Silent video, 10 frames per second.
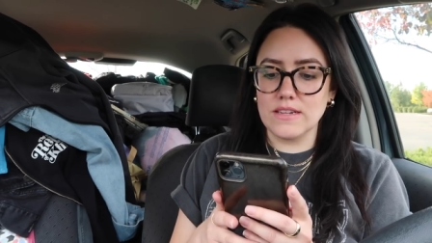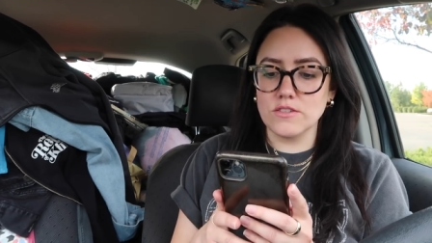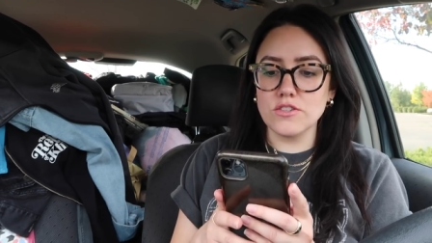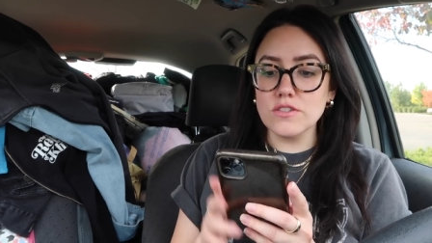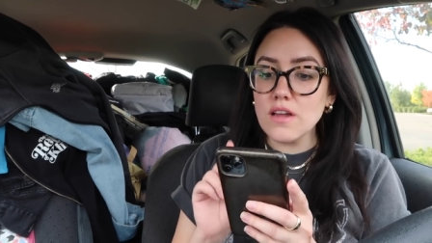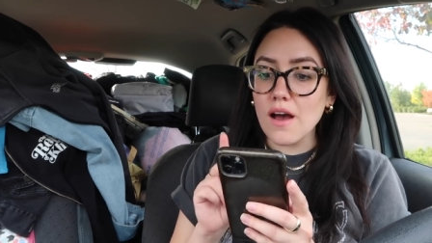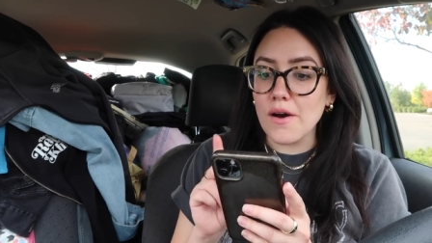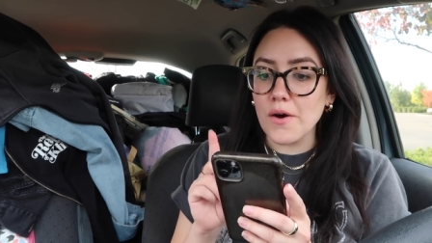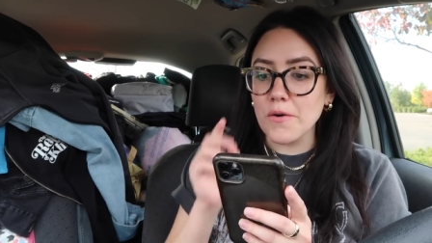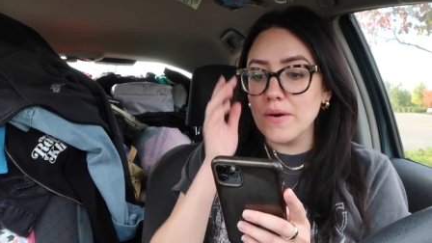And
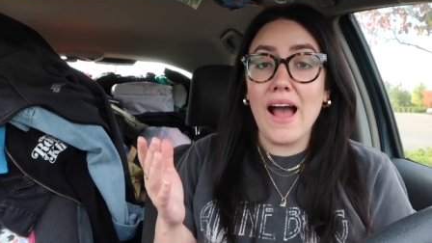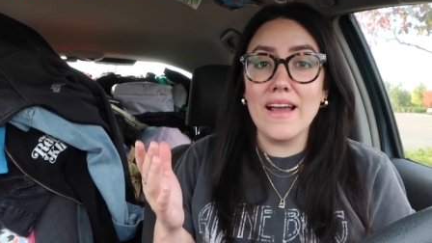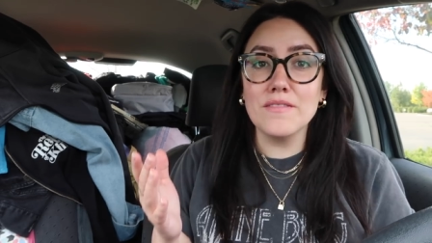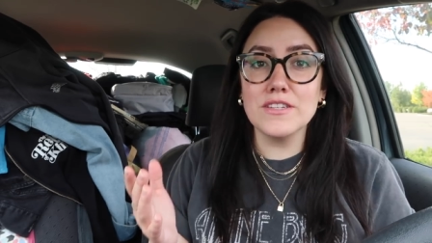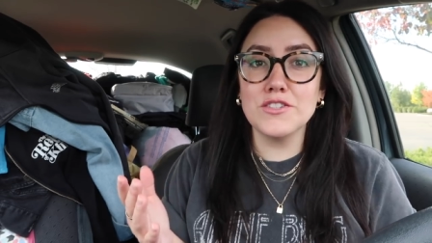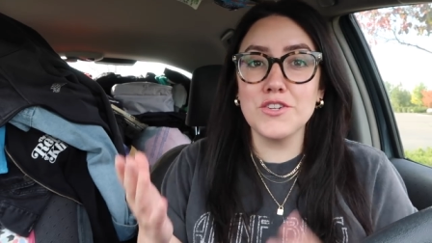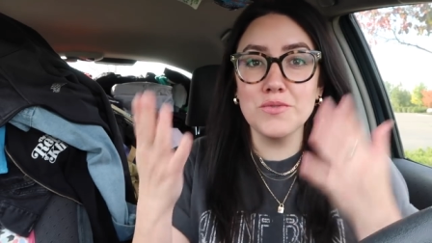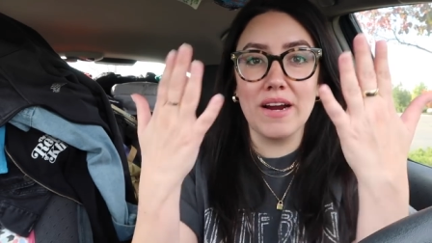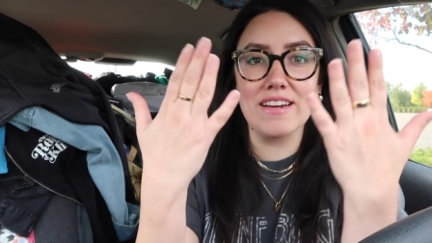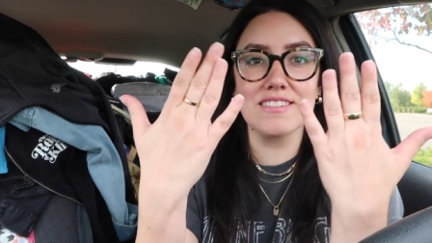so I have these two
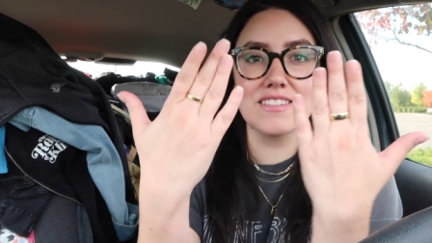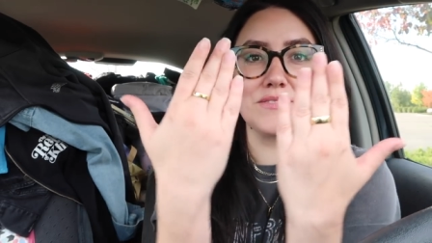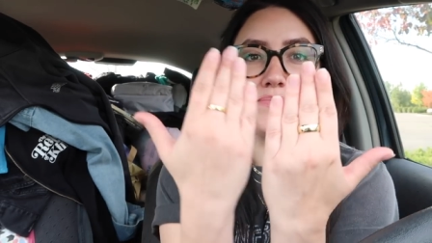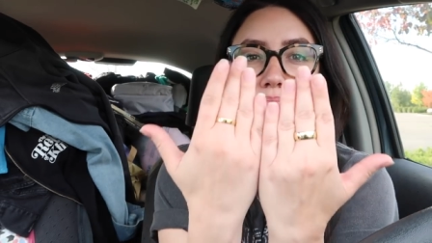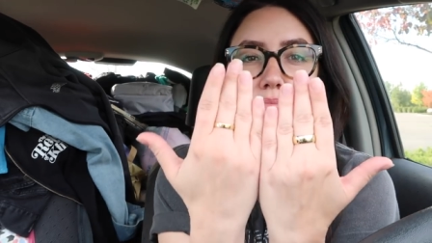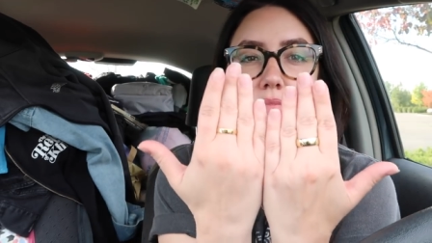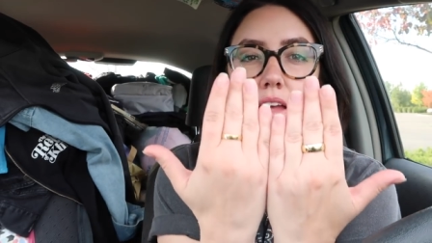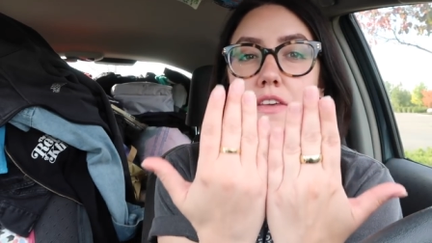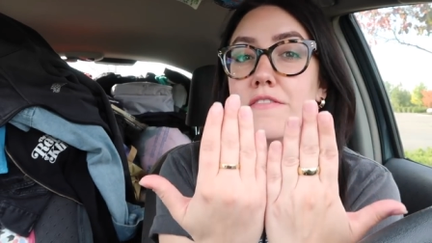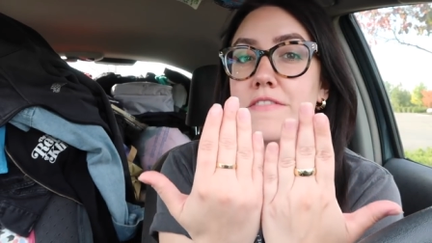rings.
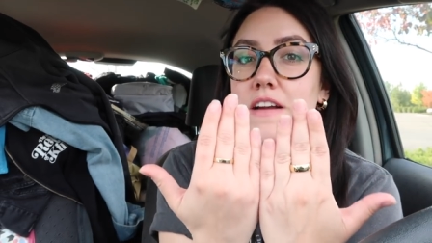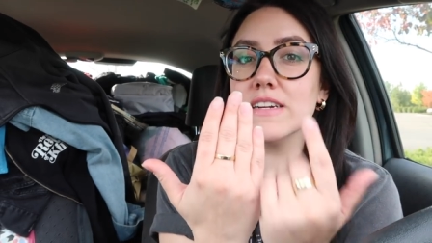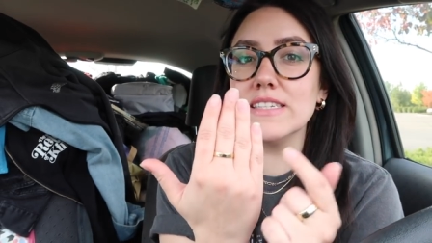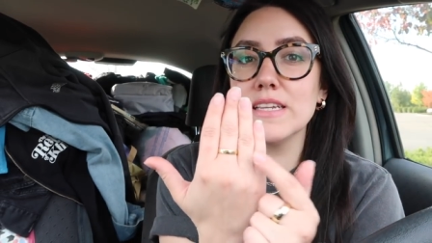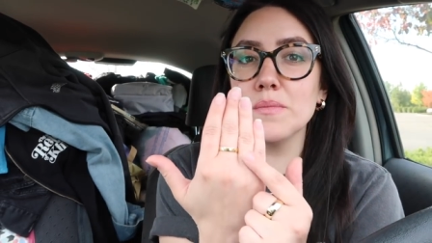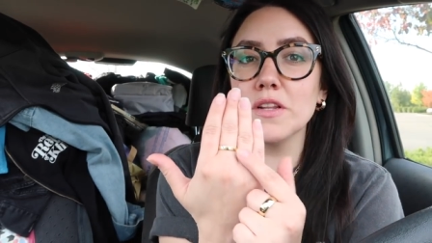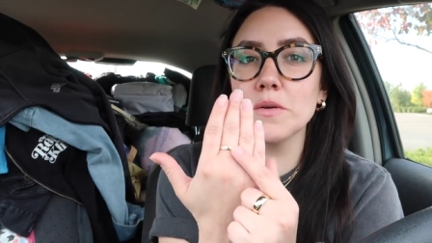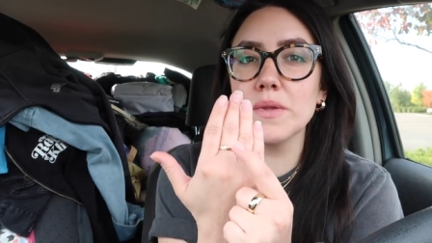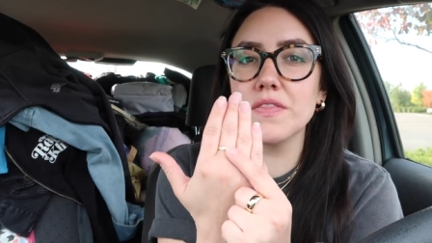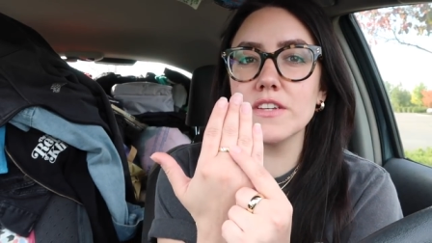They're very
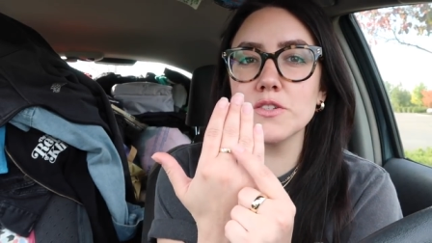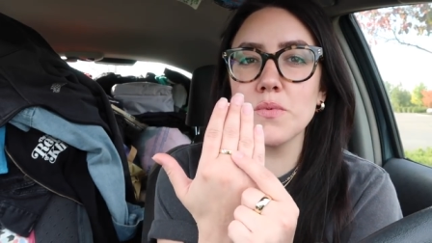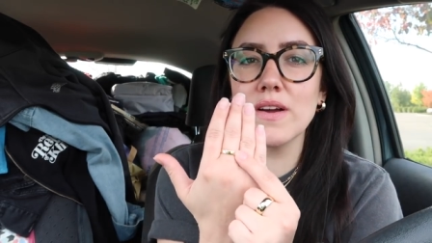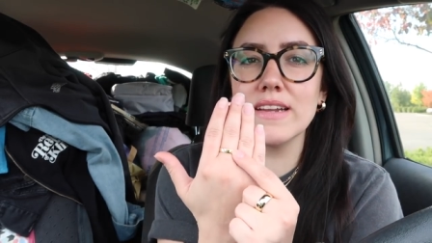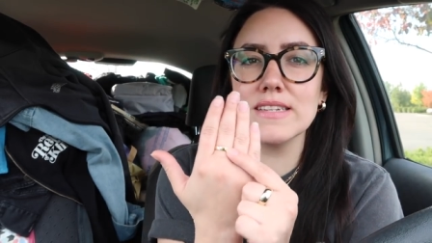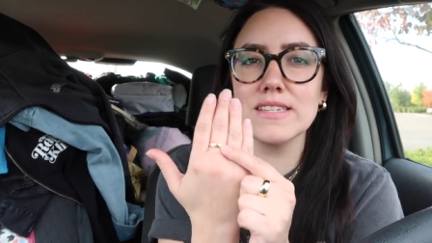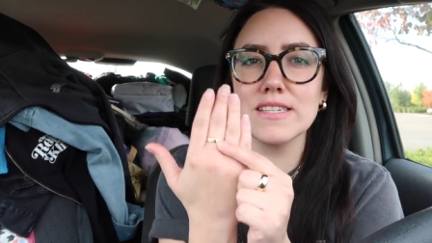similar, but this one is